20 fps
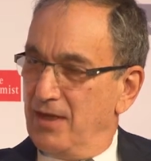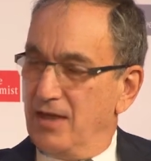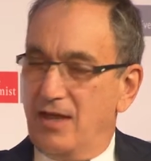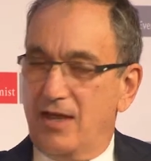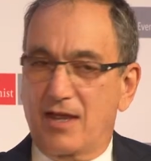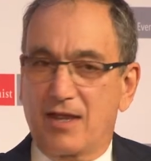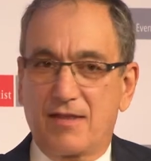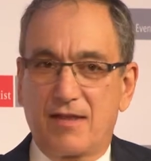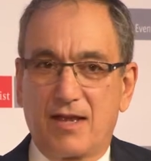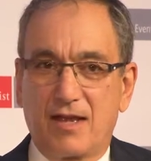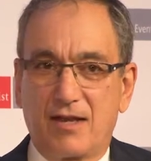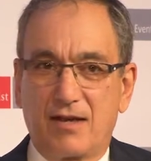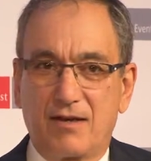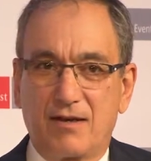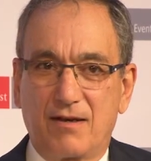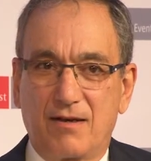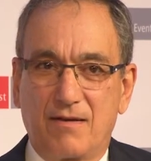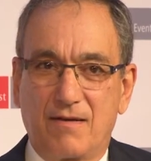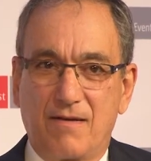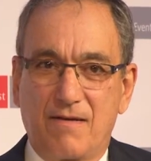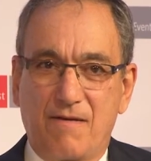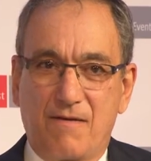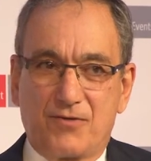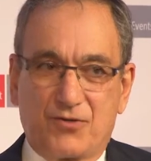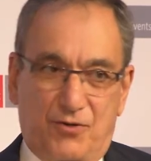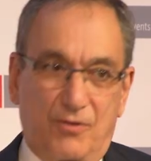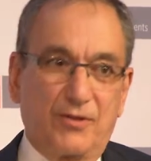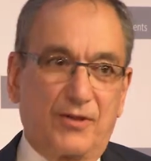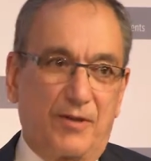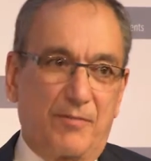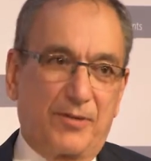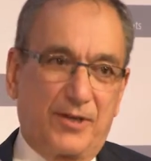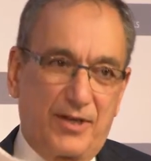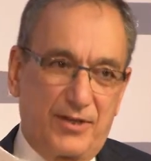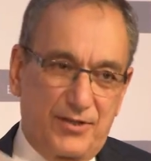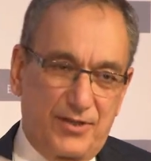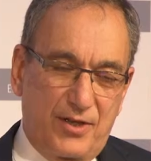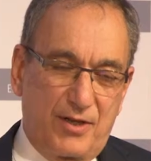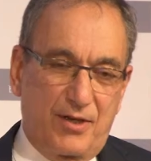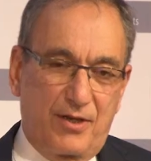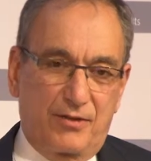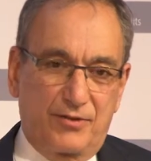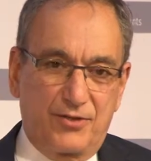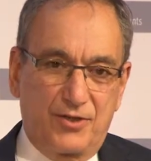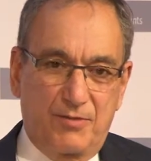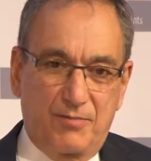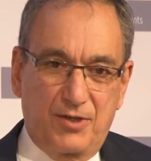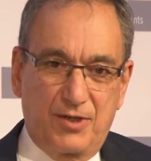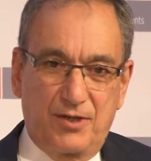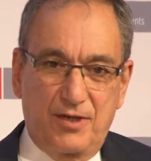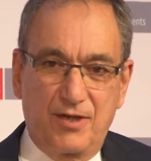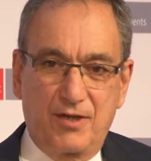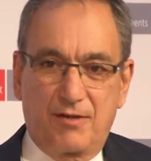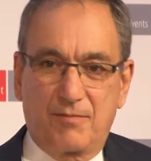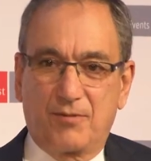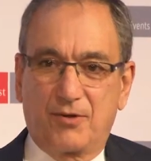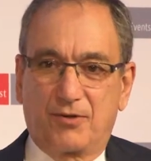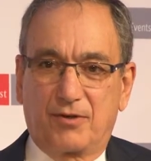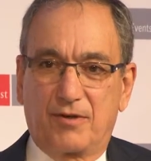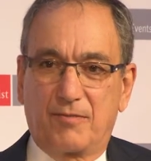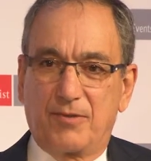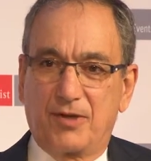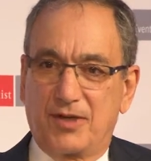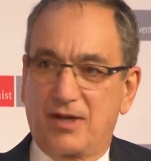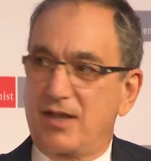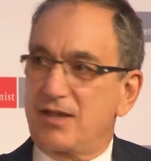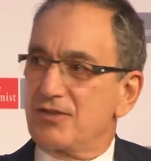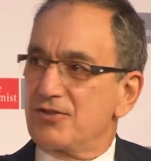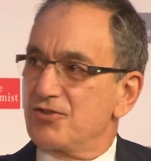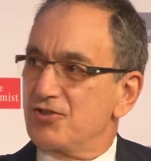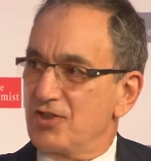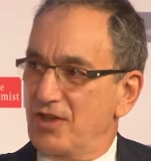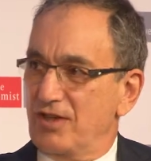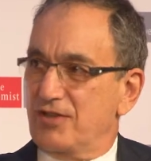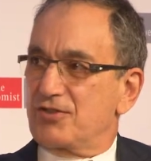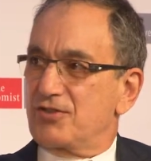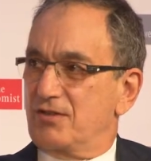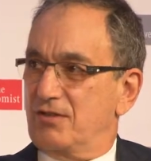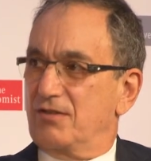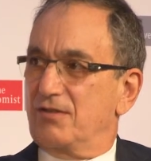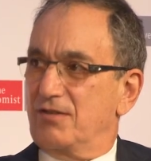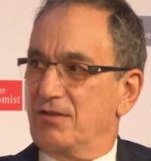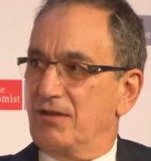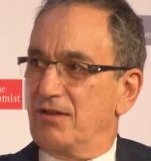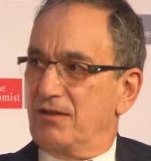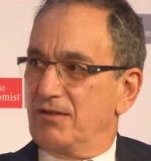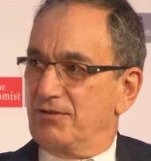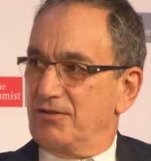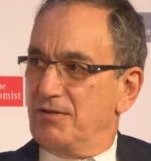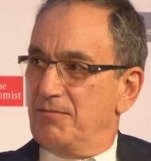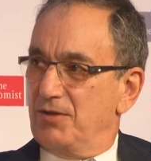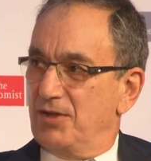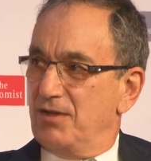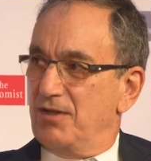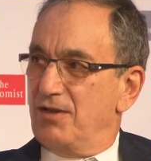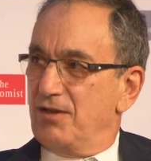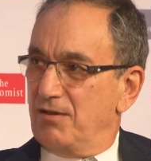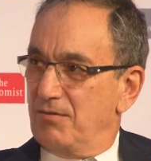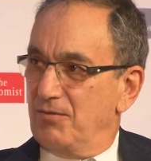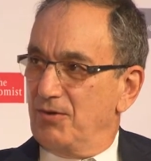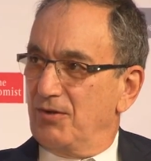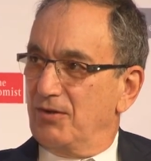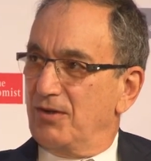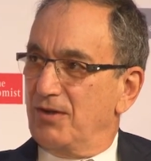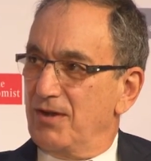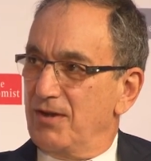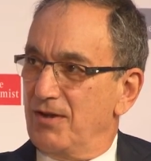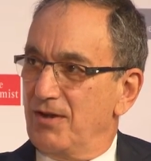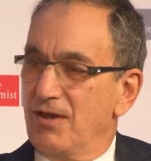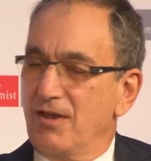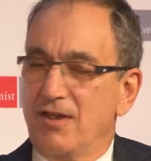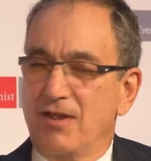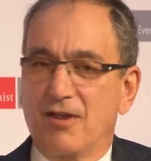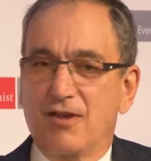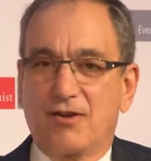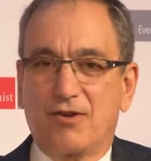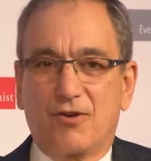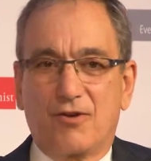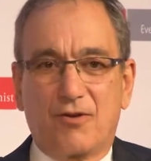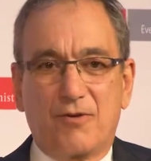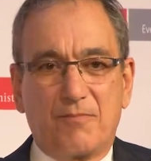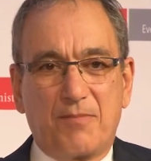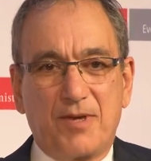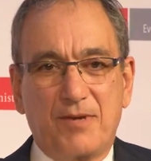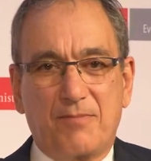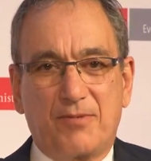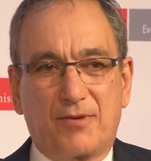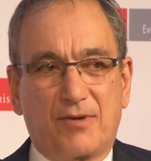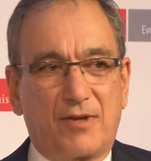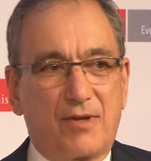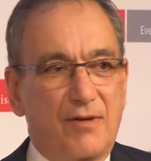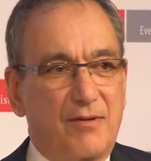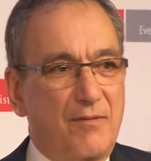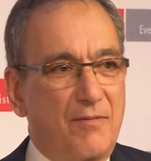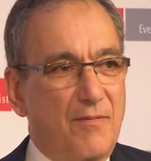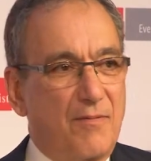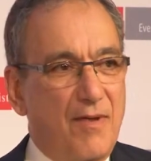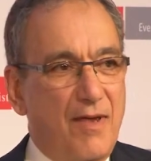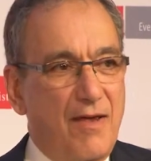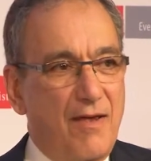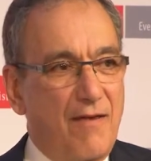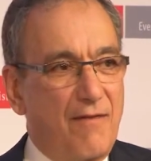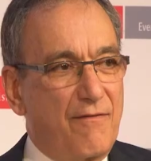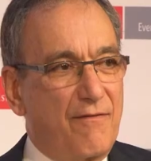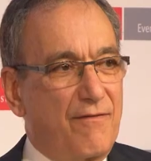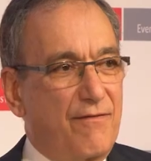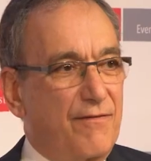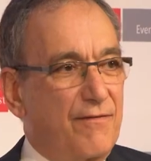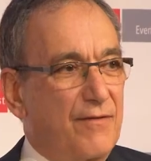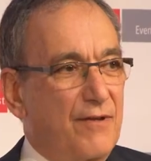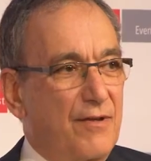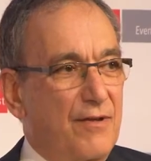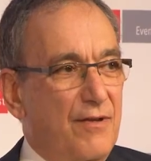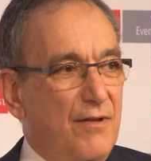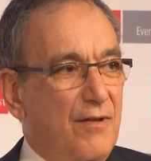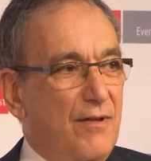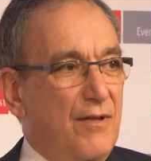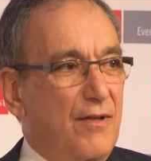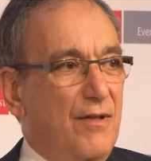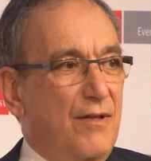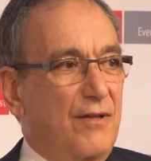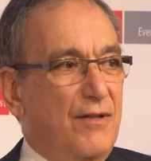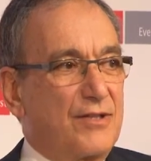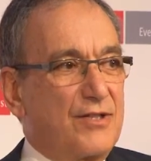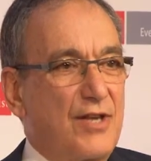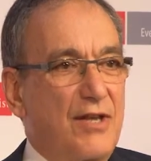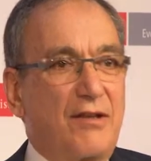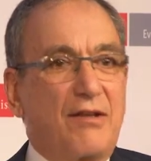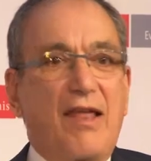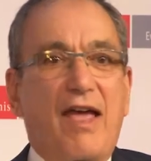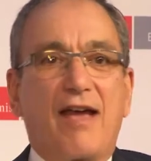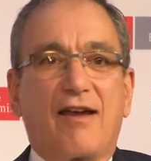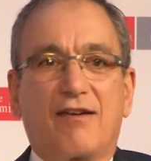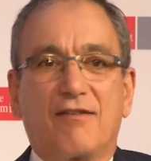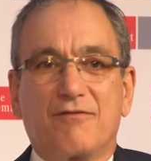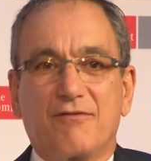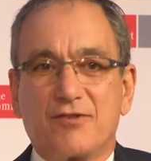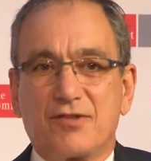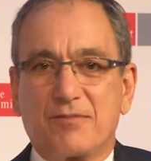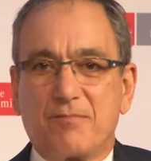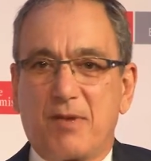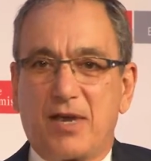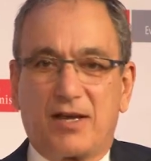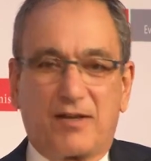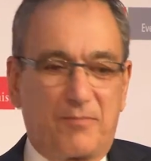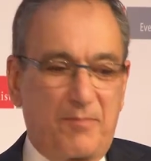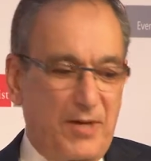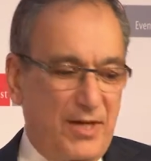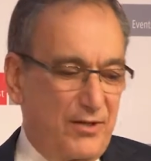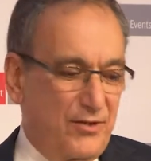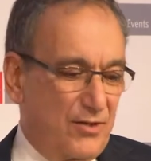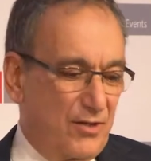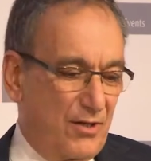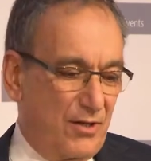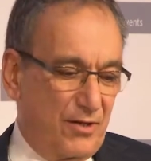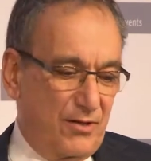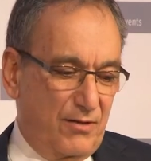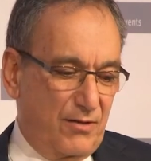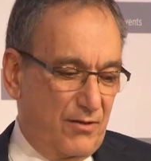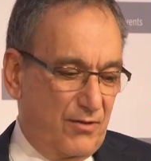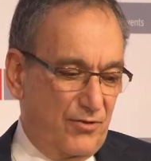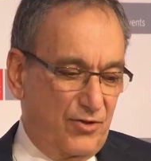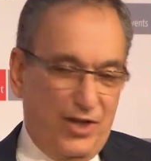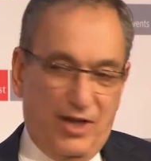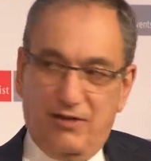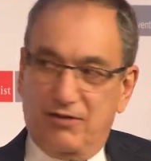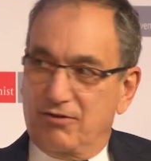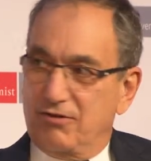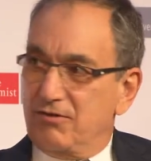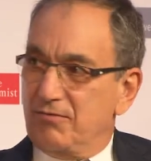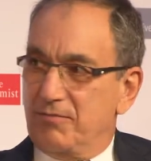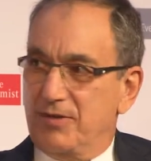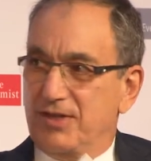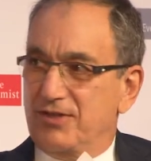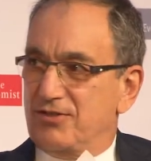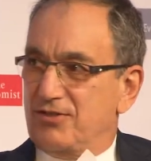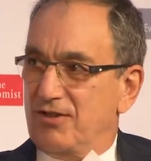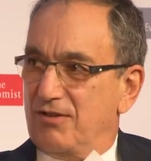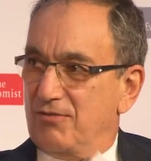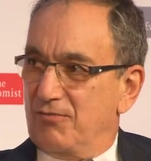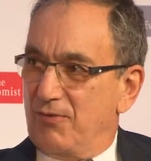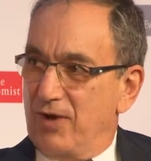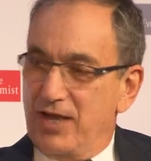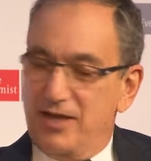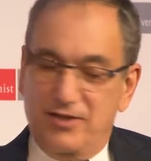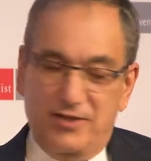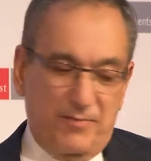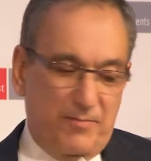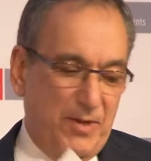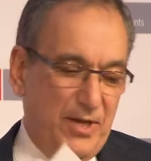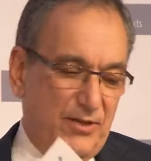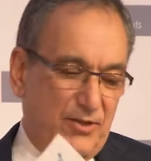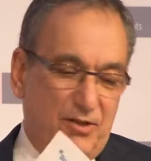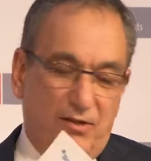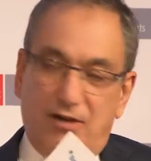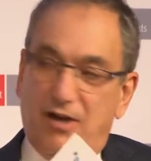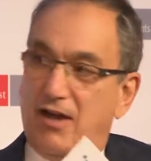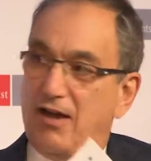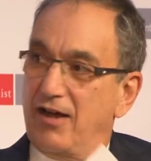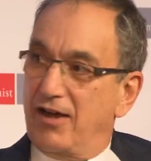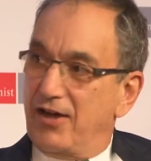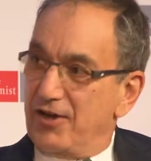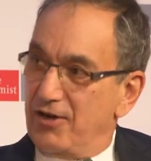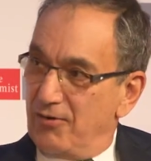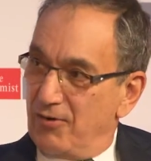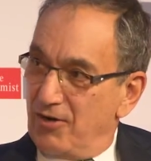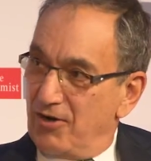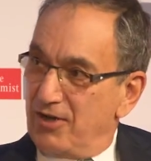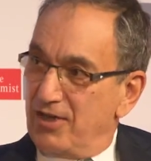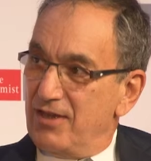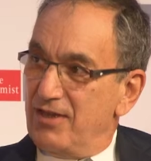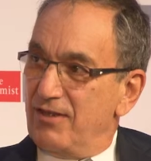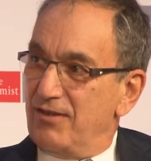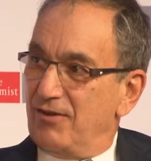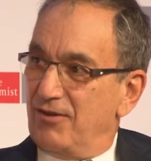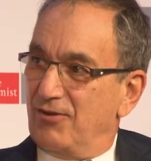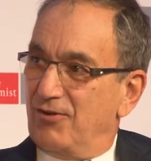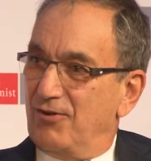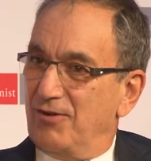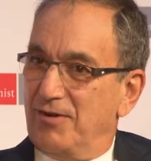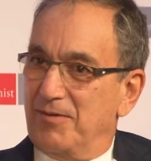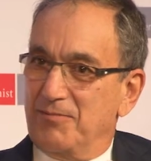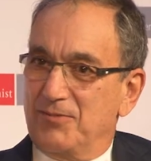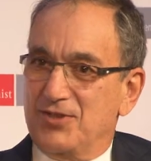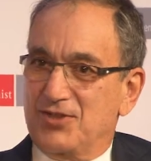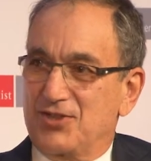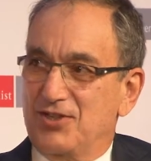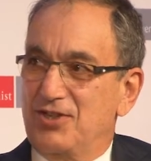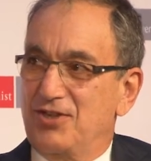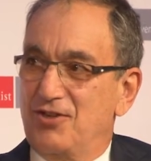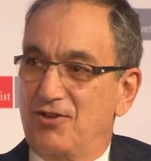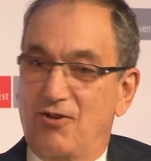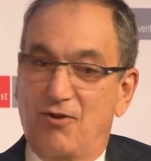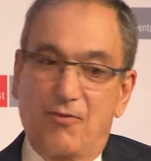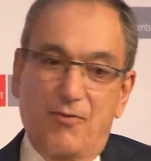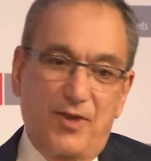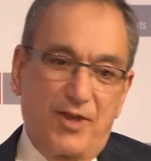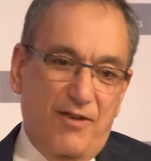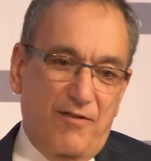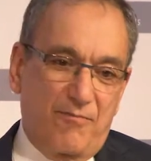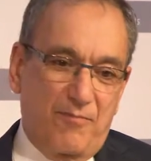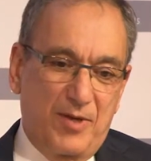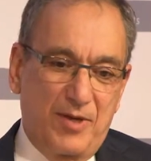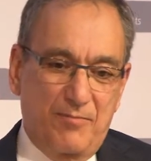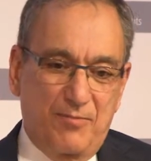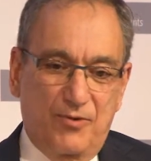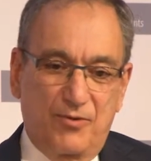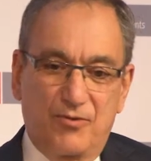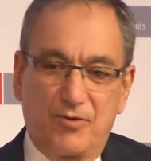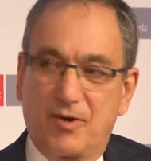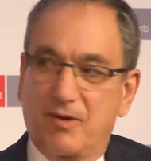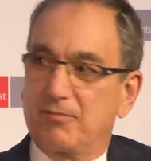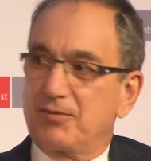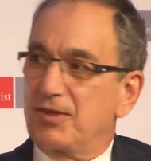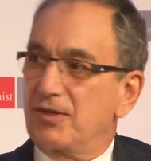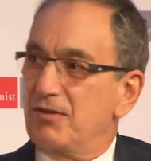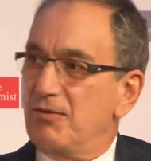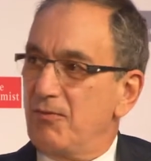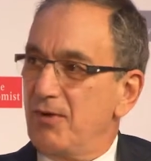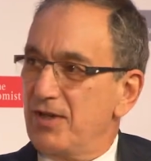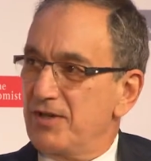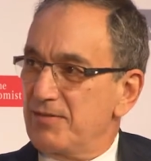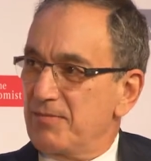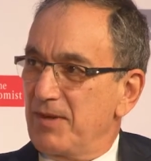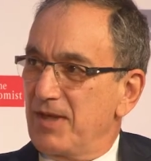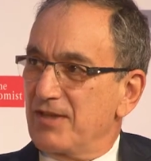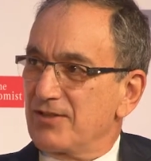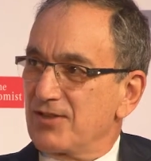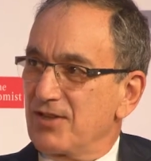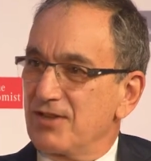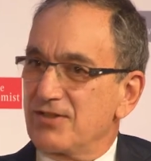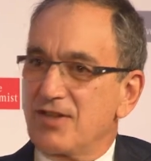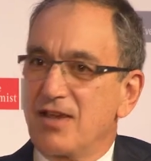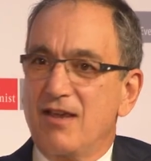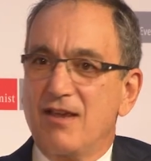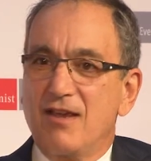And that certainly applies to the LGBT community, but not just the LGBT community. You know, people can have, let's say, a lack of respect based on gender, based on race, based on hierarchy. You know, I'm the CEO. We have people who empty the wastebaskets.